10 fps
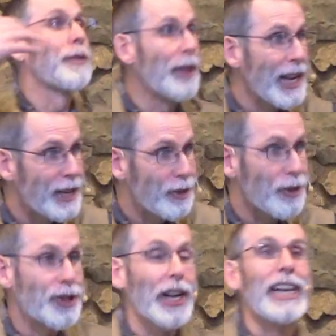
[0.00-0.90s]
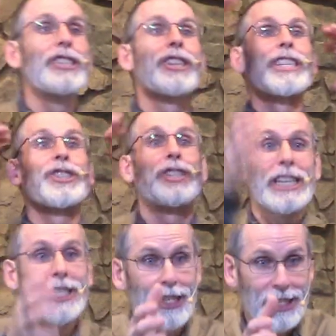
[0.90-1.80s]
things are changing.
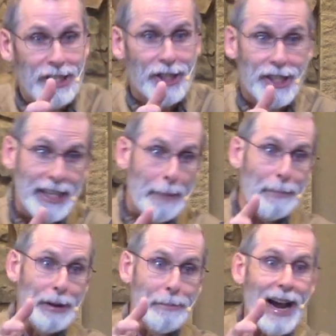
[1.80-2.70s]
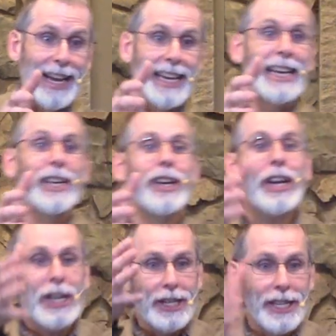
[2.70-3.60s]
Jesus is stepping back in
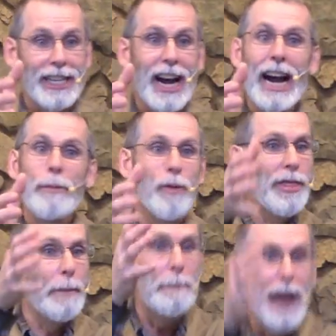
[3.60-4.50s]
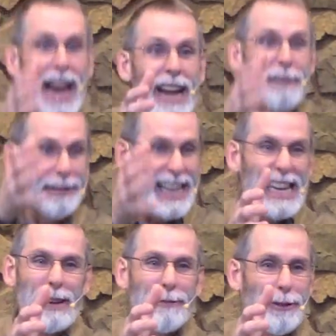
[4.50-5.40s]
to time when the man of
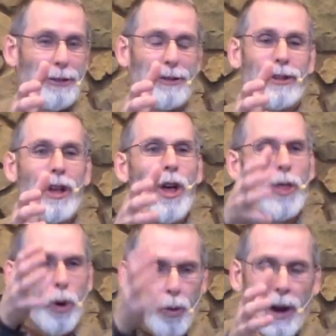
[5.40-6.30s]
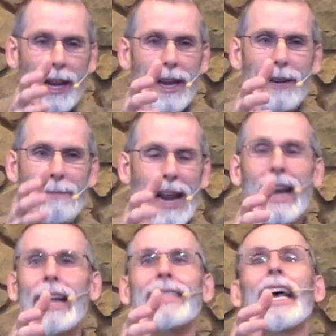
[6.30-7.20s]
evil, the wicked man, has